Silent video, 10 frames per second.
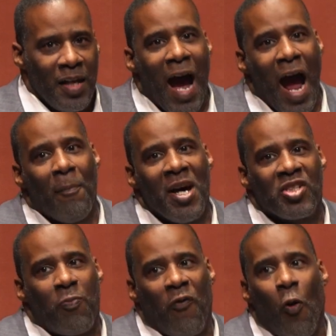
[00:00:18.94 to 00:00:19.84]
Now, I
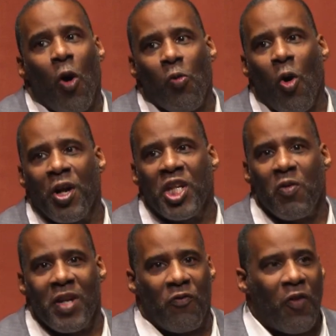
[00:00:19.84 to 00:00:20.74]
must forewarn
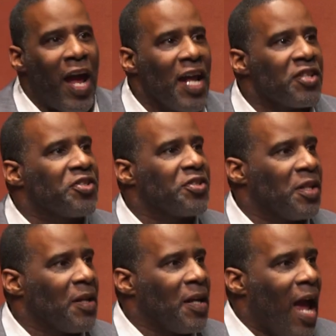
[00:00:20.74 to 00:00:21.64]
you in
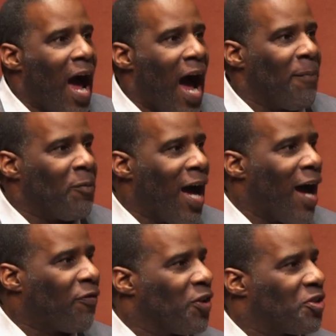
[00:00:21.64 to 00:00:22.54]
advance, I'm
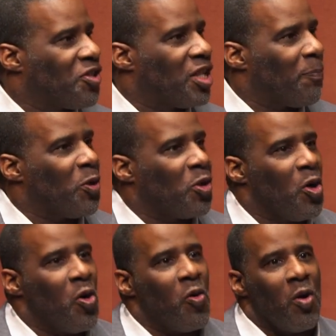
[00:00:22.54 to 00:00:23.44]
not the
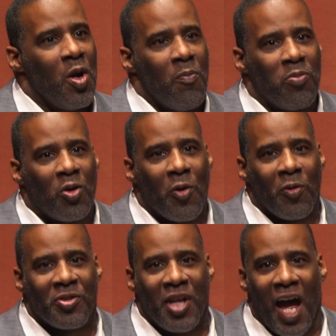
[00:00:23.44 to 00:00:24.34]
typical
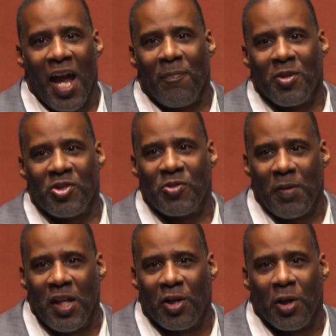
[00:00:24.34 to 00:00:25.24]
prototype
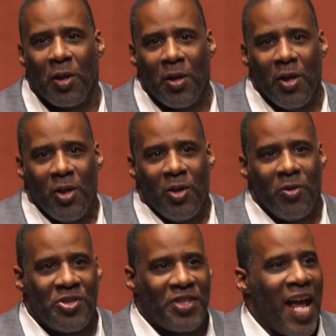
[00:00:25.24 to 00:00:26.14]
speaker
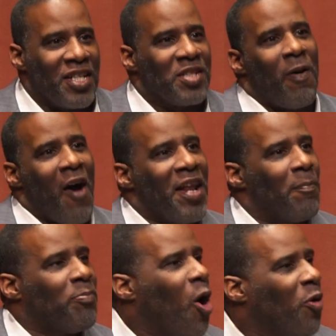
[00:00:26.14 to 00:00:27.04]
who stands behind
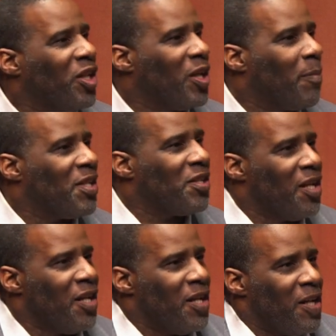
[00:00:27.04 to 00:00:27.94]
a podium and
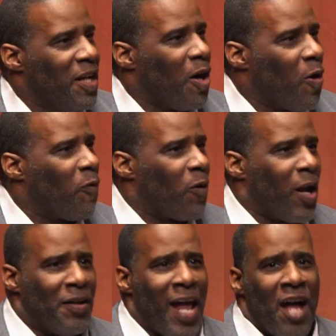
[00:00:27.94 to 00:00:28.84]

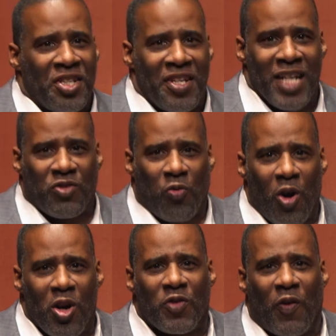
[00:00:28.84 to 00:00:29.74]
enunciates
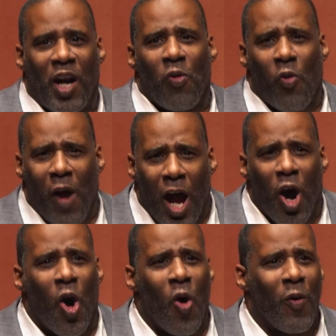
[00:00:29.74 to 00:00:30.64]
words very
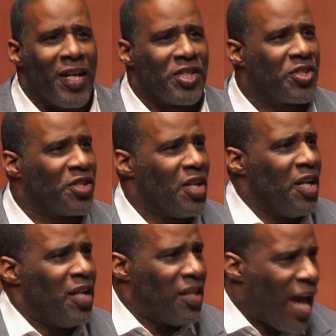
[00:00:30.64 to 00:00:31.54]
well, and it's
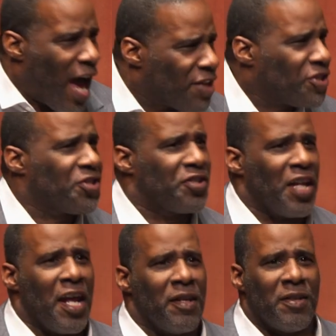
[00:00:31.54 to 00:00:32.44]
yes
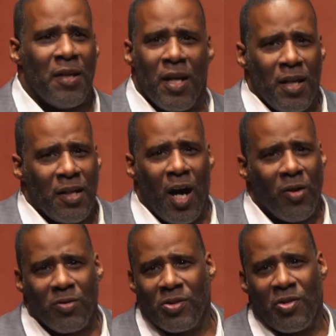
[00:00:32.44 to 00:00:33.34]
and
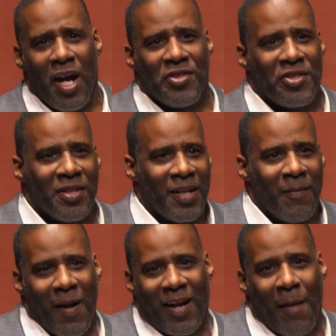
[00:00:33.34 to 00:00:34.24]
no, trust.
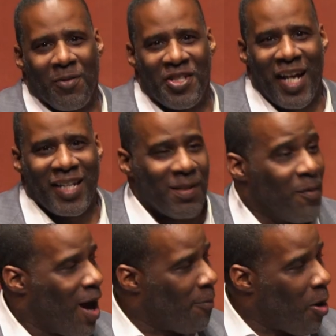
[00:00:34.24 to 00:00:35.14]
In about a couple seconds,
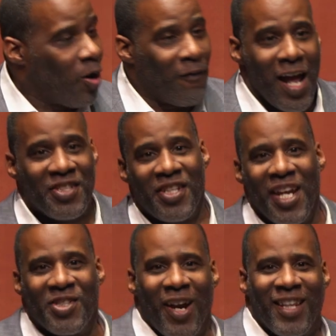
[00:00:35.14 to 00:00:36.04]
I'm all over that
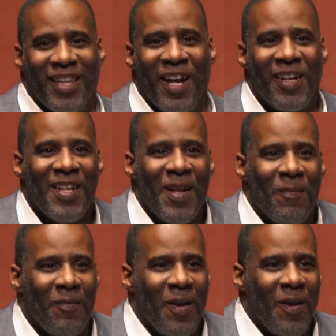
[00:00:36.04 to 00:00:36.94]
stage right there
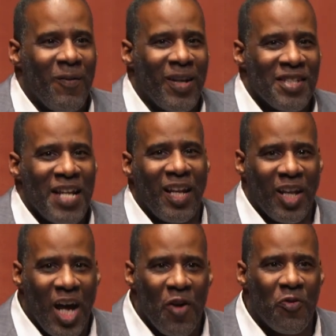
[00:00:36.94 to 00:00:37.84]
because I
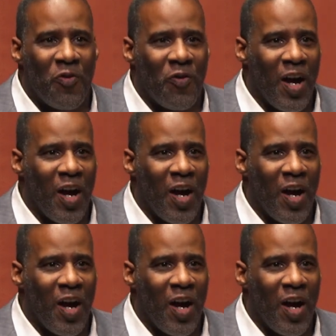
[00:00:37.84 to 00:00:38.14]
love